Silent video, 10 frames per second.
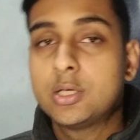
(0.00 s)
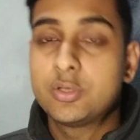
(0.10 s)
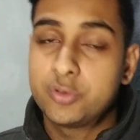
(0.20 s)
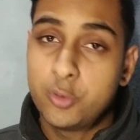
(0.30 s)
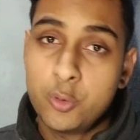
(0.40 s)

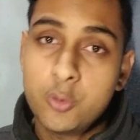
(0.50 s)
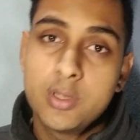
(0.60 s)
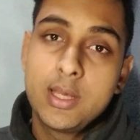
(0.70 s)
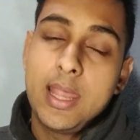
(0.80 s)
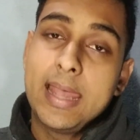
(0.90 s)
So
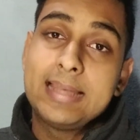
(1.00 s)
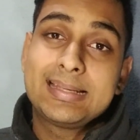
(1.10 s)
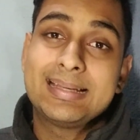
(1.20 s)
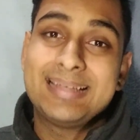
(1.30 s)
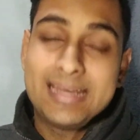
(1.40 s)

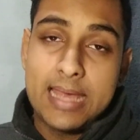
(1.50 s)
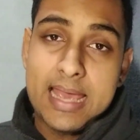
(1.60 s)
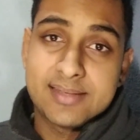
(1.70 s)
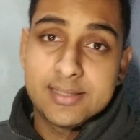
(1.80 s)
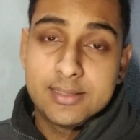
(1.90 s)
alkali and
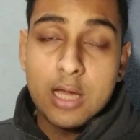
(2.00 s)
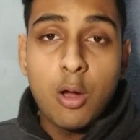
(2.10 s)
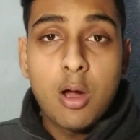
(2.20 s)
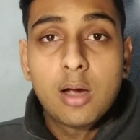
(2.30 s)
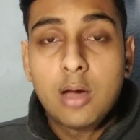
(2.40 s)
acid.
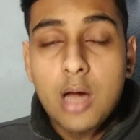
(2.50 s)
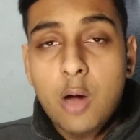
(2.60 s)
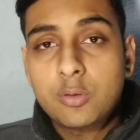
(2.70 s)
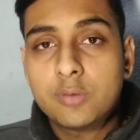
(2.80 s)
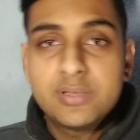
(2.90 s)
Now
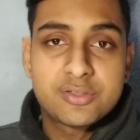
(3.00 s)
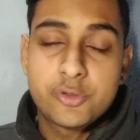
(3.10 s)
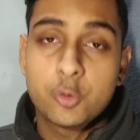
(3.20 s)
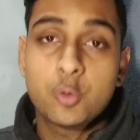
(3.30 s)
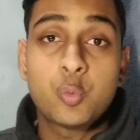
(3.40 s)
out of these
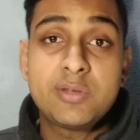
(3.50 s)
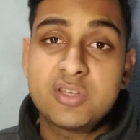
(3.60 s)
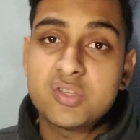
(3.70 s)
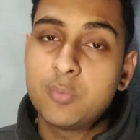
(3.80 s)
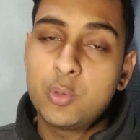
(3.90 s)
two, which
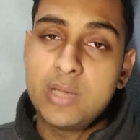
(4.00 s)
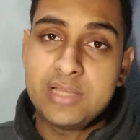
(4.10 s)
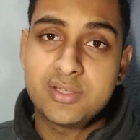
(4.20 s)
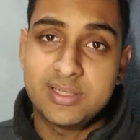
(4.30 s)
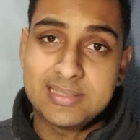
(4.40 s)
is more
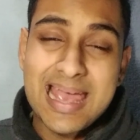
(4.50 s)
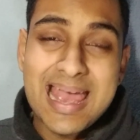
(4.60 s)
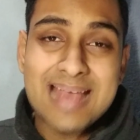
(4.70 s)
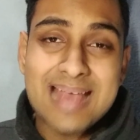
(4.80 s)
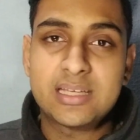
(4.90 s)
dangerous,
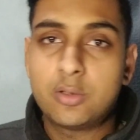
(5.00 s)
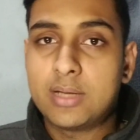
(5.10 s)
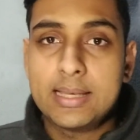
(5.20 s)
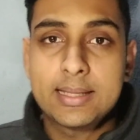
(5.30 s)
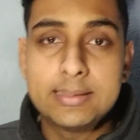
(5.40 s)
acid or
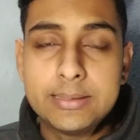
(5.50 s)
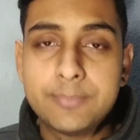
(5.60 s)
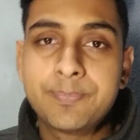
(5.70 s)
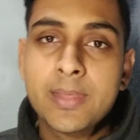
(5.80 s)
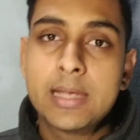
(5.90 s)
alkali?
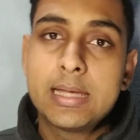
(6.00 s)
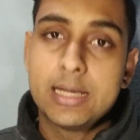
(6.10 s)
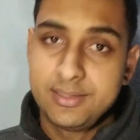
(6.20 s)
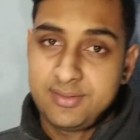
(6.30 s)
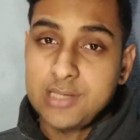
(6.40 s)

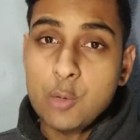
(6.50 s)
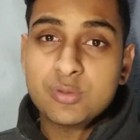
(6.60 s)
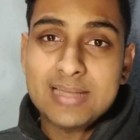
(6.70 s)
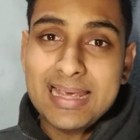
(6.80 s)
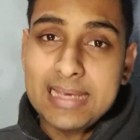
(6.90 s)
It
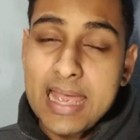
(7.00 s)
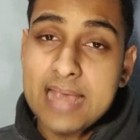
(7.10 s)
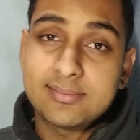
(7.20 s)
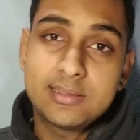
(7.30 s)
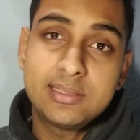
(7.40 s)
sounds like
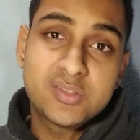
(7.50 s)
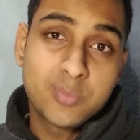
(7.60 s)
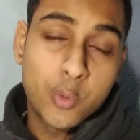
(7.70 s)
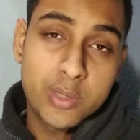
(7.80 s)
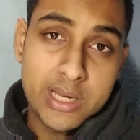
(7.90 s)
acid is
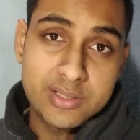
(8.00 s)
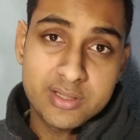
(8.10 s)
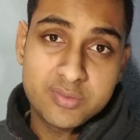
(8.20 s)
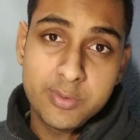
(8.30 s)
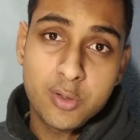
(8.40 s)
more
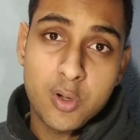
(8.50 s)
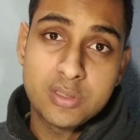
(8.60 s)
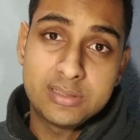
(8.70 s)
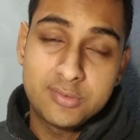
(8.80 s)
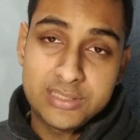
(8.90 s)
dangerous because
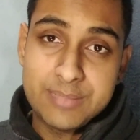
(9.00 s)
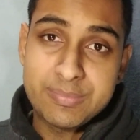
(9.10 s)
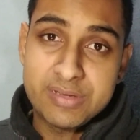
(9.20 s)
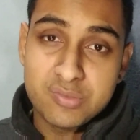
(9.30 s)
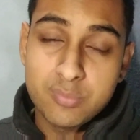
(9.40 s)
it seems
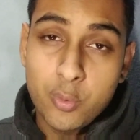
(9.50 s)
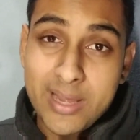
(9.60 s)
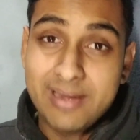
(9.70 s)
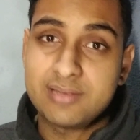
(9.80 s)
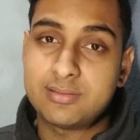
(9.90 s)
it is more
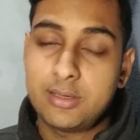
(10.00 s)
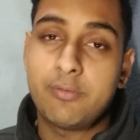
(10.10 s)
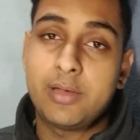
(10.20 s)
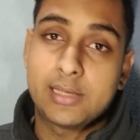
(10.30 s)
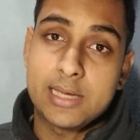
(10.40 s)

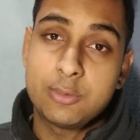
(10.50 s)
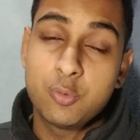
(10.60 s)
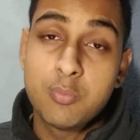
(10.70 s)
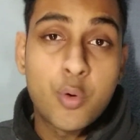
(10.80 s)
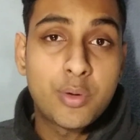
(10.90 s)
aggressive, it can do
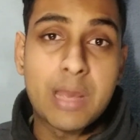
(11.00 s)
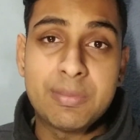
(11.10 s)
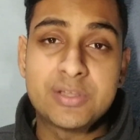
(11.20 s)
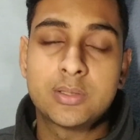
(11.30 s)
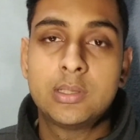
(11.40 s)
more
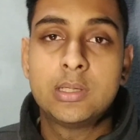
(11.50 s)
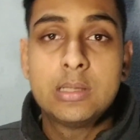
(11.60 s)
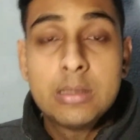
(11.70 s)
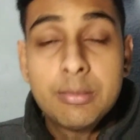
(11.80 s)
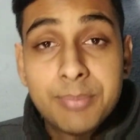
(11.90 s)
damage.
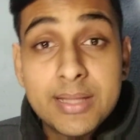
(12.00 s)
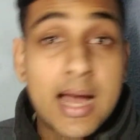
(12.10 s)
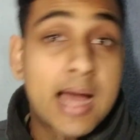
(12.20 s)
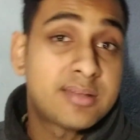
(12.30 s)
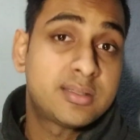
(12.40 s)
But the
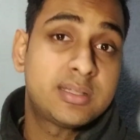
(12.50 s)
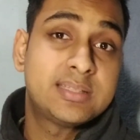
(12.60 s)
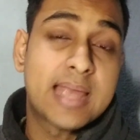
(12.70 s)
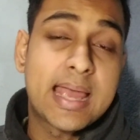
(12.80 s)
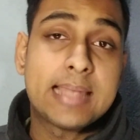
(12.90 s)
answer
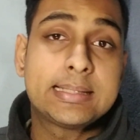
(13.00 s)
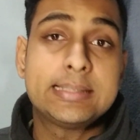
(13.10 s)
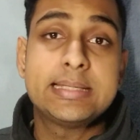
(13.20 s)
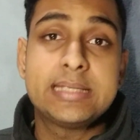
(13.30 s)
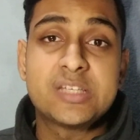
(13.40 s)
is
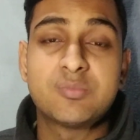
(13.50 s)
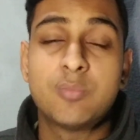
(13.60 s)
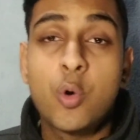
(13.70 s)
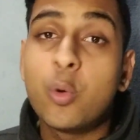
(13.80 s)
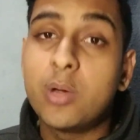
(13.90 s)
alkali is
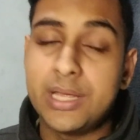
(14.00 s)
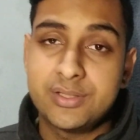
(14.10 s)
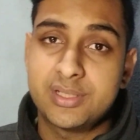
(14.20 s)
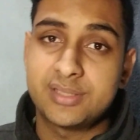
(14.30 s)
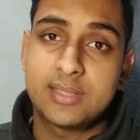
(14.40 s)
more
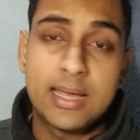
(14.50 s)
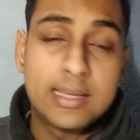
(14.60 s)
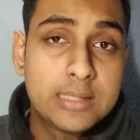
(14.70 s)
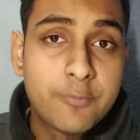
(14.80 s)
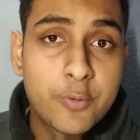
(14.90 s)
dangerous. I'll give you